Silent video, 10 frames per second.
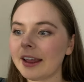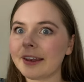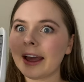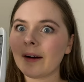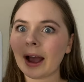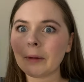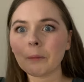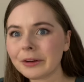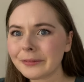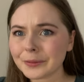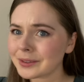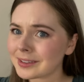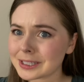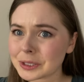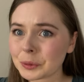Now, I wouldn't use
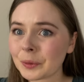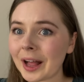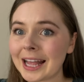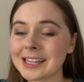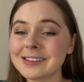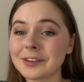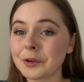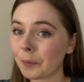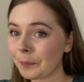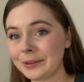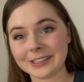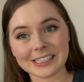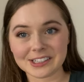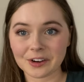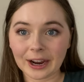this tool as your only
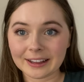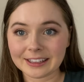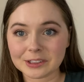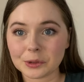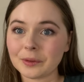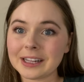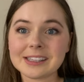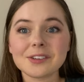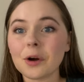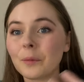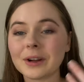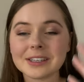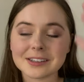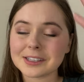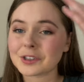styling tool. It's not one
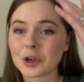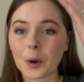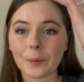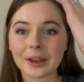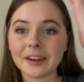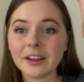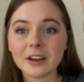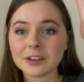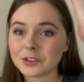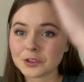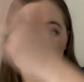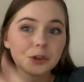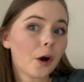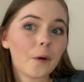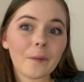to just go in, do
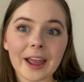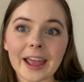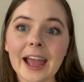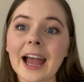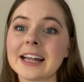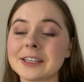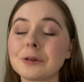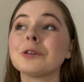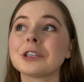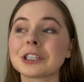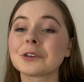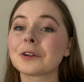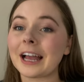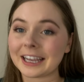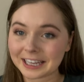your whole hair, as it will just
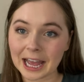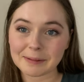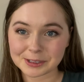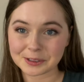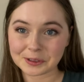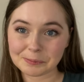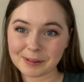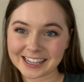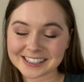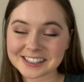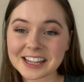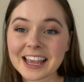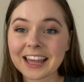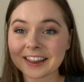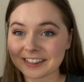look like an absolute mess.
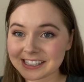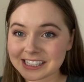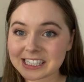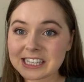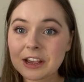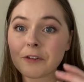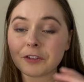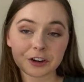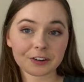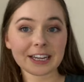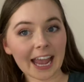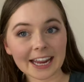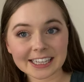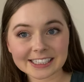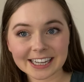This is for
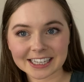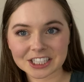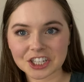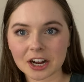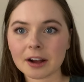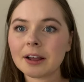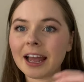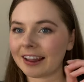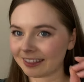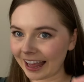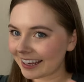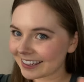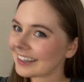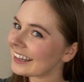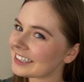creating texture like
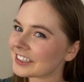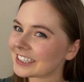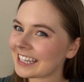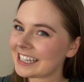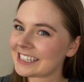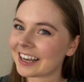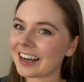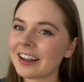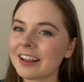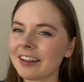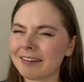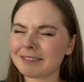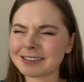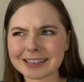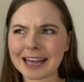an electric teaser
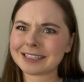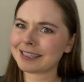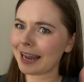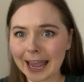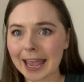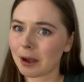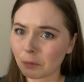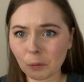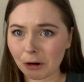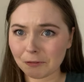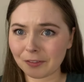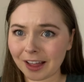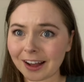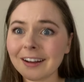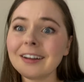slash hair
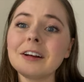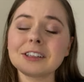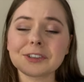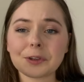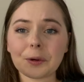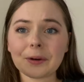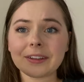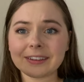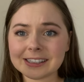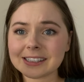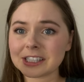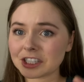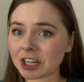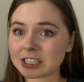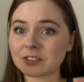waffler. So this is
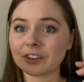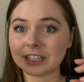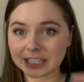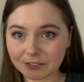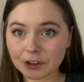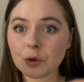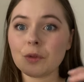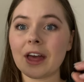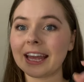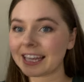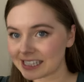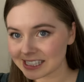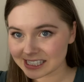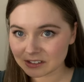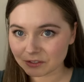just for giving you that
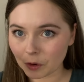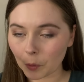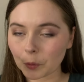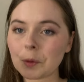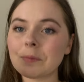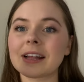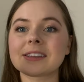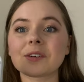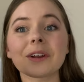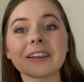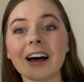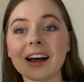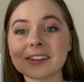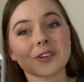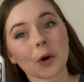instant volume that's going to
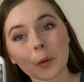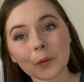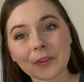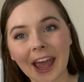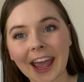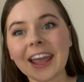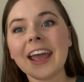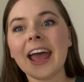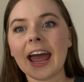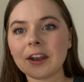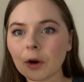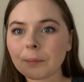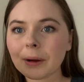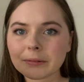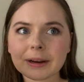last all day, and not
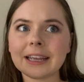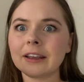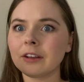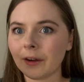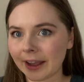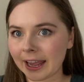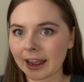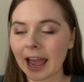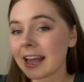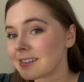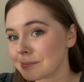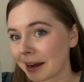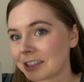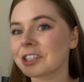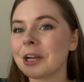by wrecking your hair as
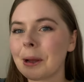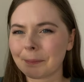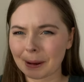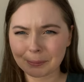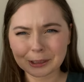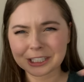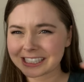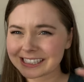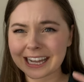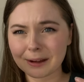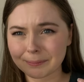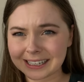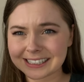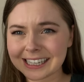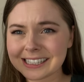much by pushing it down
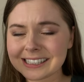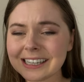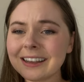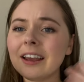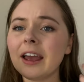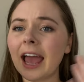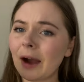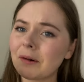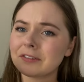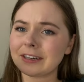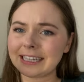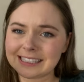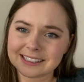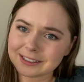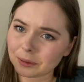by teasing. However, it
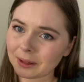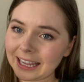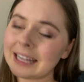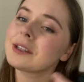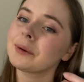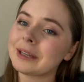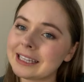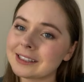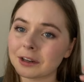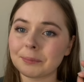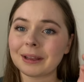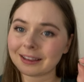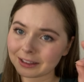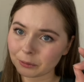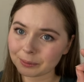is still heat, so it is going to be a
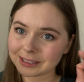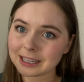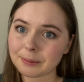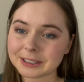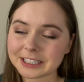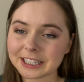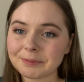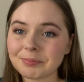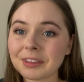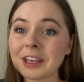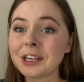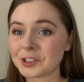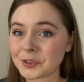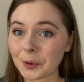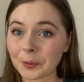little bit damaging.
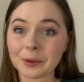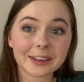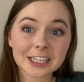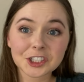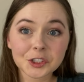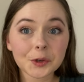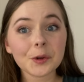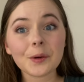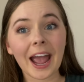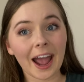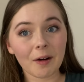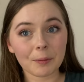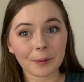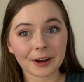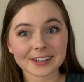So let's show you how
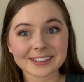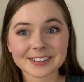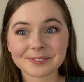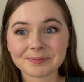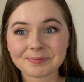it works.